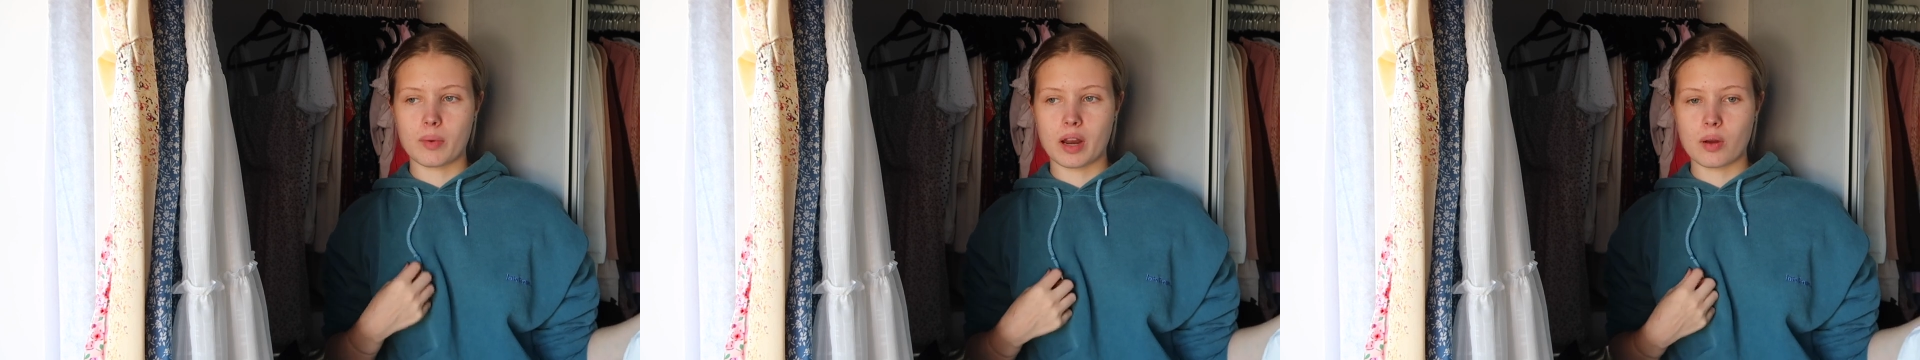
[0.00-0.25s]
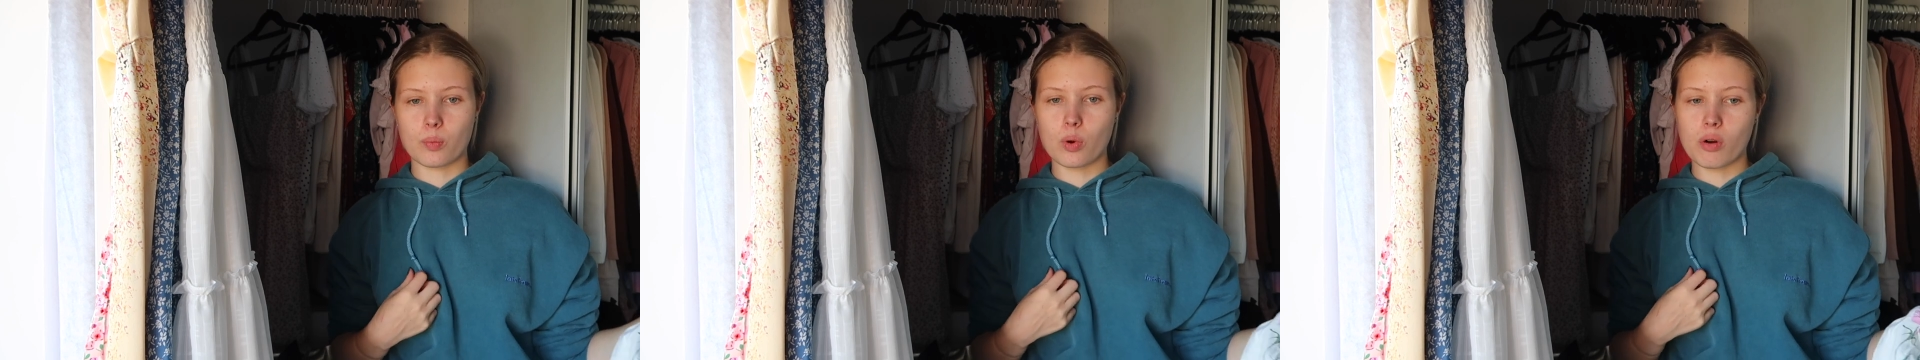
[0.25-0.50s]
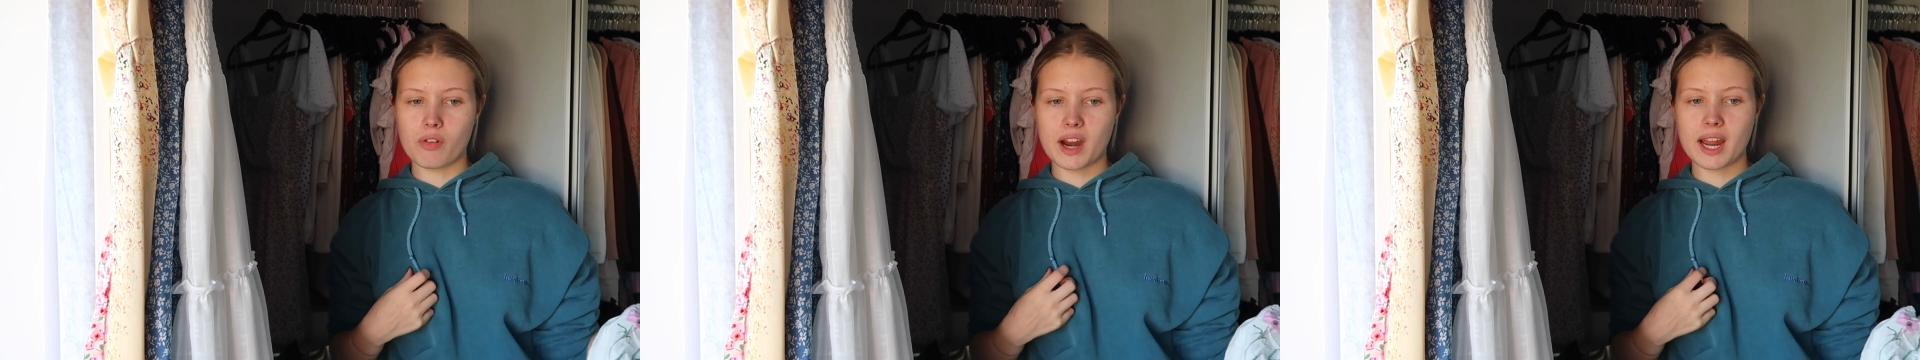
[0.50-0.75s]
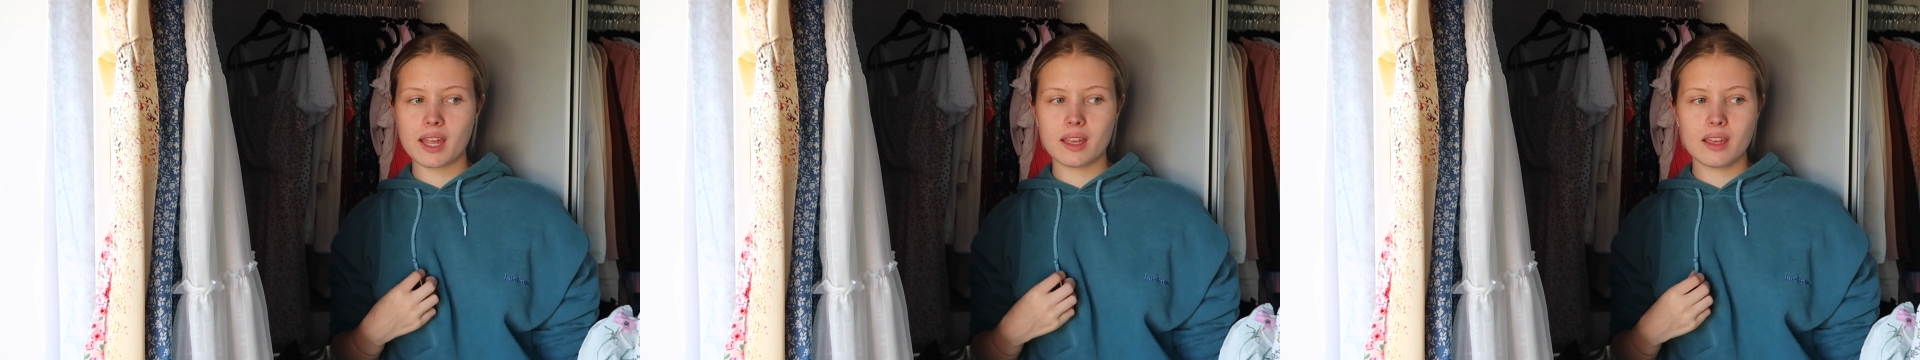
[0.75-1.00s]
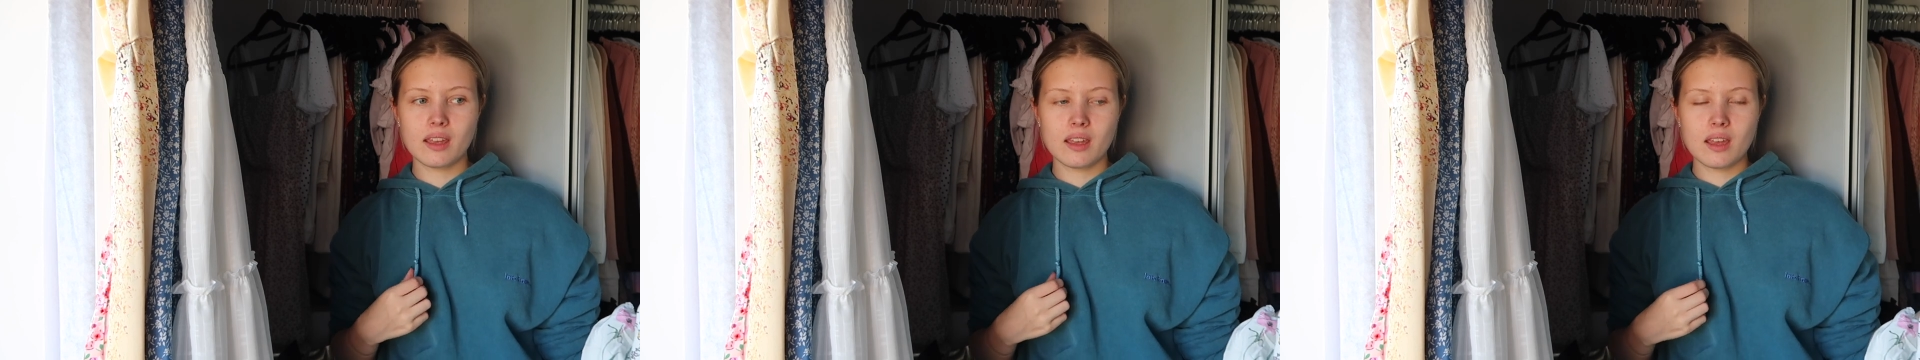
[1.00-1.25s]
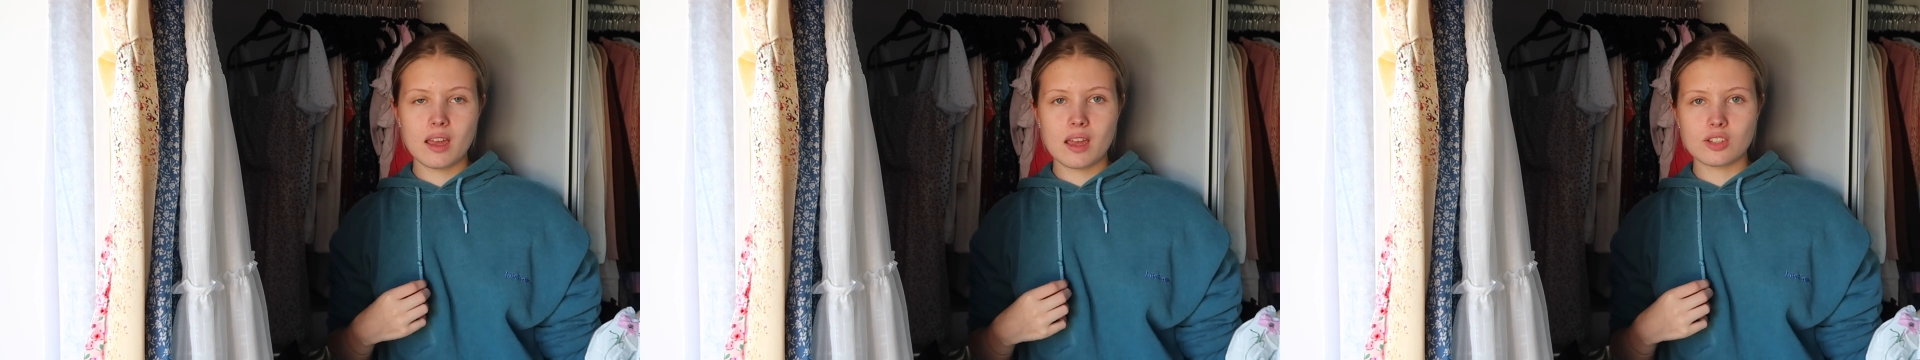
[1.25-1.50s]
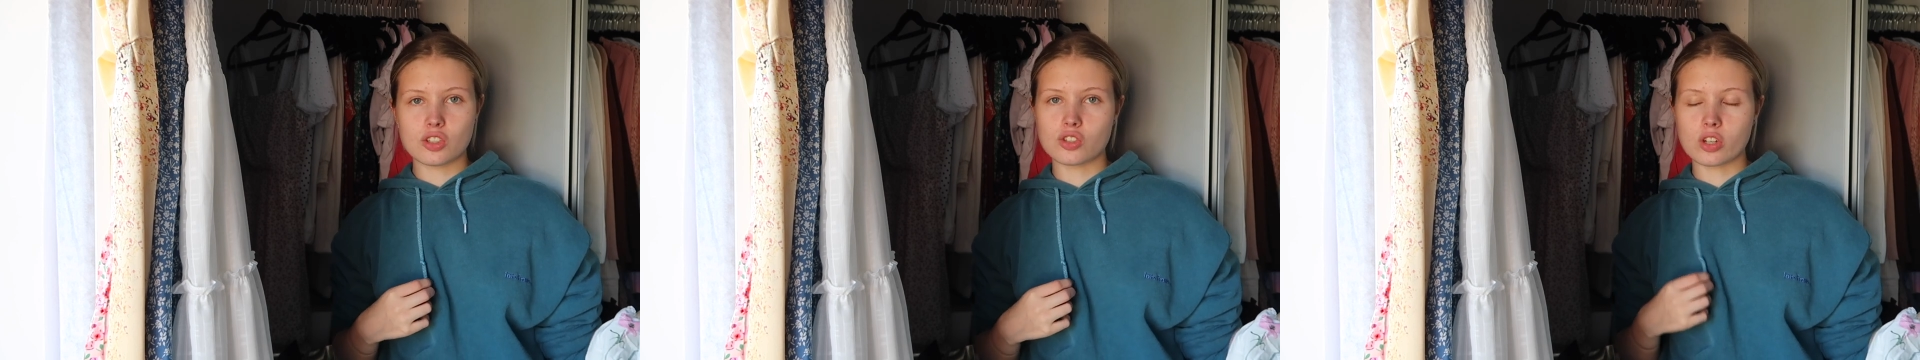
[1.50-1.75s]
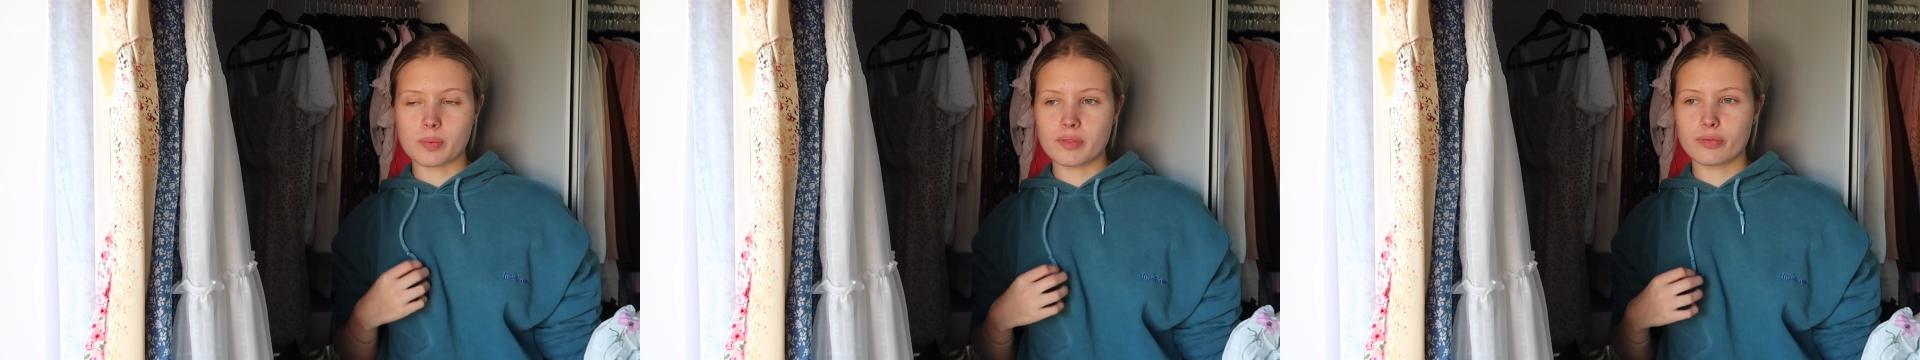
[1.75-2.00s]
when I wore it to
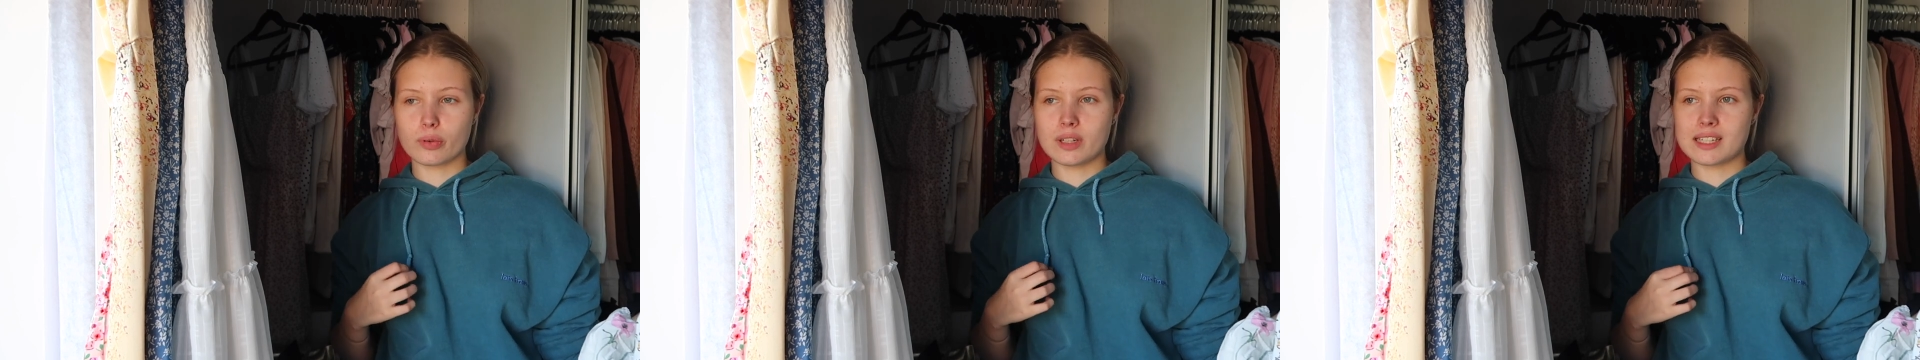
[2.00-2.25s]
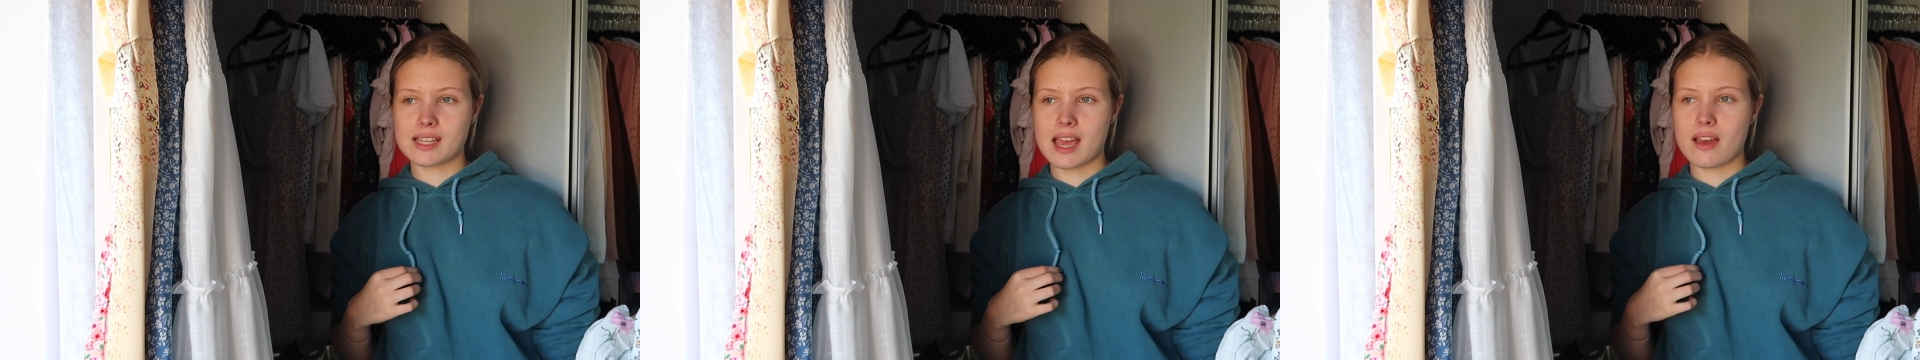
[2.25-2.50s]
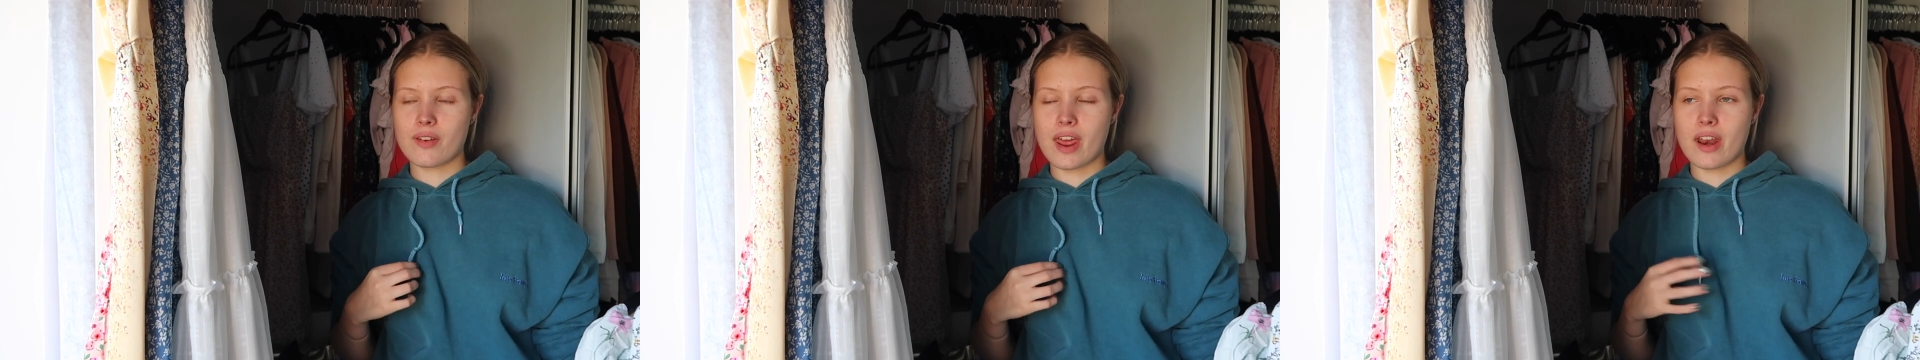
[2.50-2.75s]
stop it falling down.